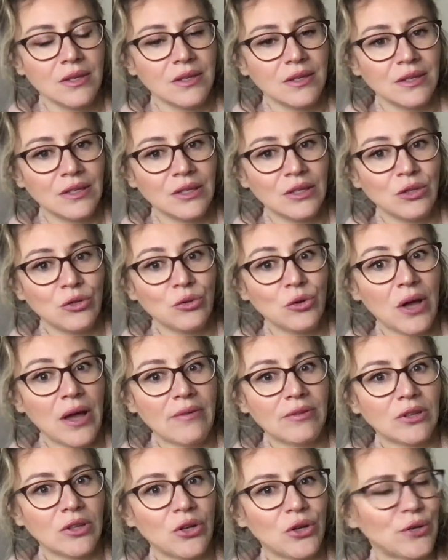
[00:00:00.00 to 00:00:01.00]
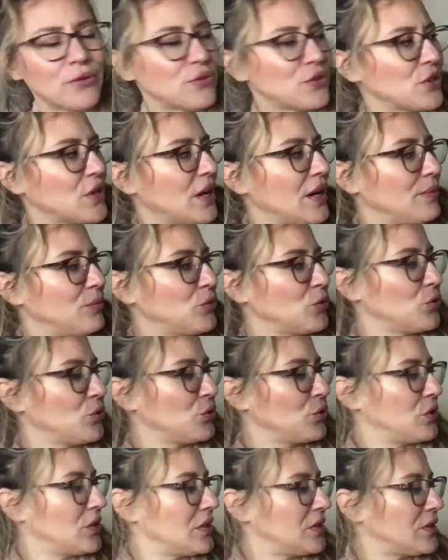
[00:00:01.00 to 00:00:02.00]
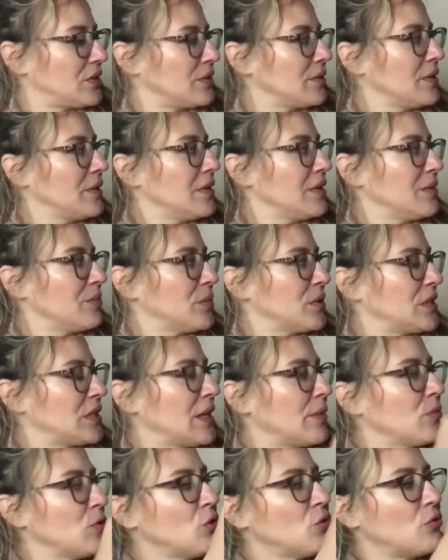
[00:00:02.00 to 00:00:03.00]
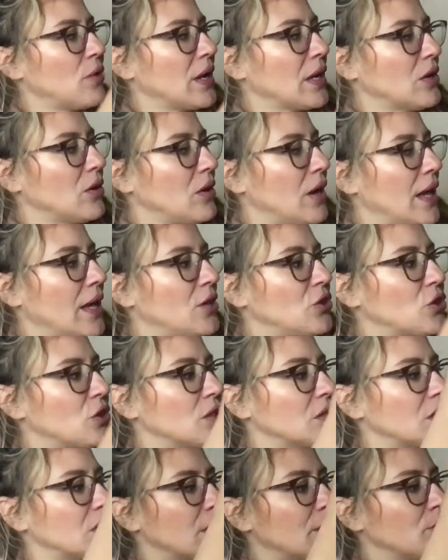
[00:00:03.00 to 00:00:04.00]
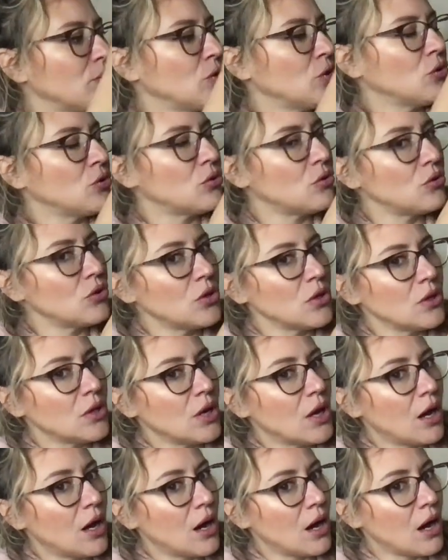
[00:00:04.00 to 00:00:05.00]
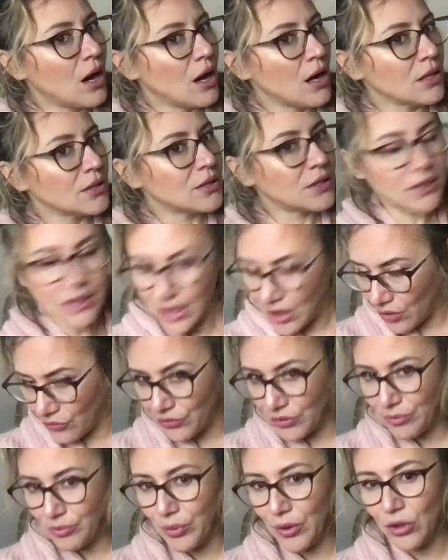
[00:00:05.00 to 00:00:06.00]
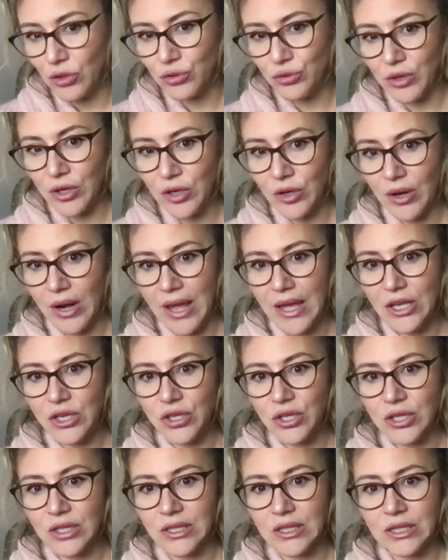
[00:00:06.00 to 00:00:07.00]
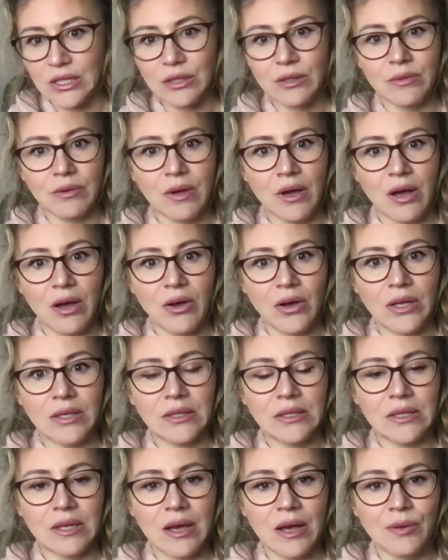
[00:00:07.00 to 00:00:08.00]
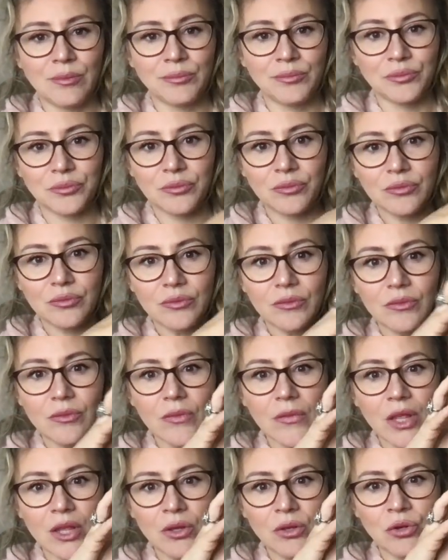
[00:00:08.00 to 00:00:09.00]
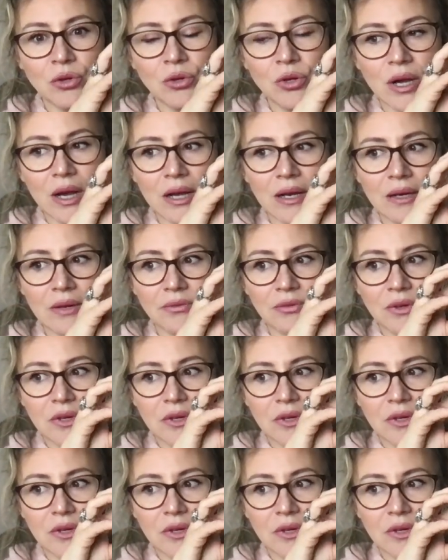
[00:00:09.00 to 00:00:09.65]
you have a lot of time to do this. But some new regulations, some new self-imposed regulations as well, and some new kind of